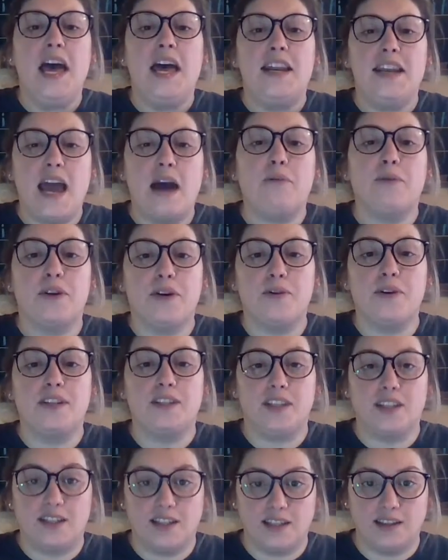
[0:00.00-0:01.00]
Now we're going
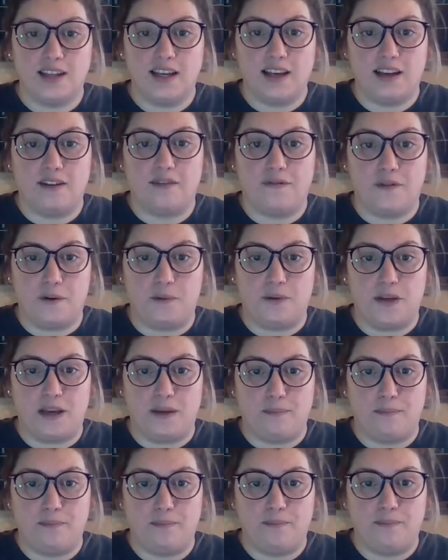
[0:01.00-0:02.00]
to delete a
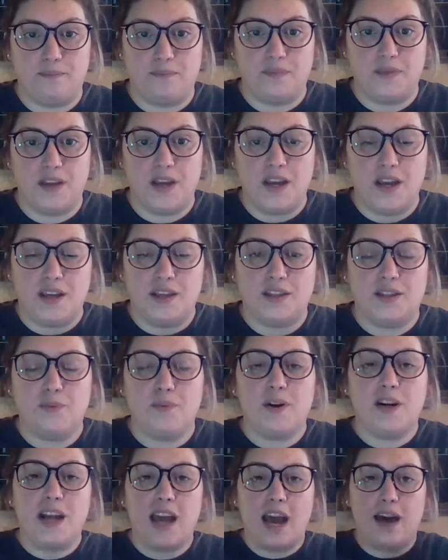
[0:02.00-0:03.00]
phoneme. So
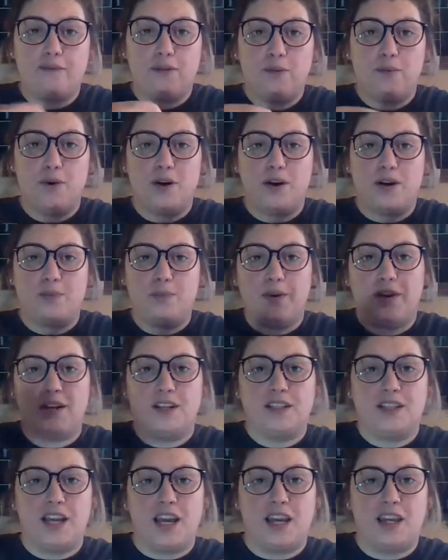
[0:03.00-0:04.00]
we're going to have a word. We're
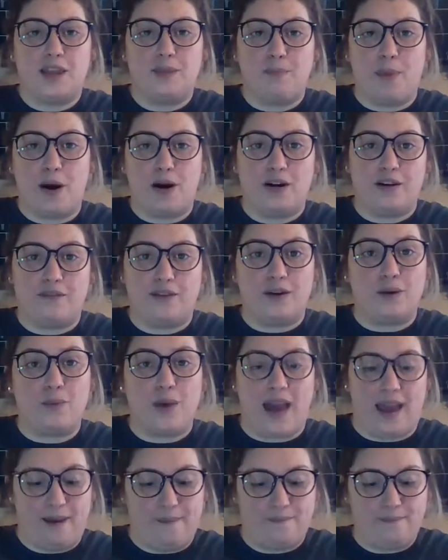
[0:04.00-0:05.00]
going to take part of it
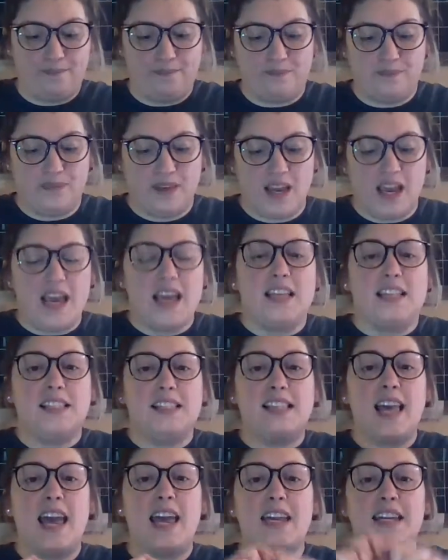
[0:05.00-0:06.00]
away.
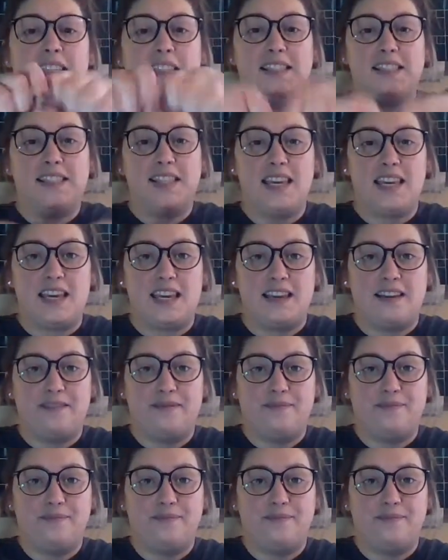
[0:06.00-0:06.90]
Say C.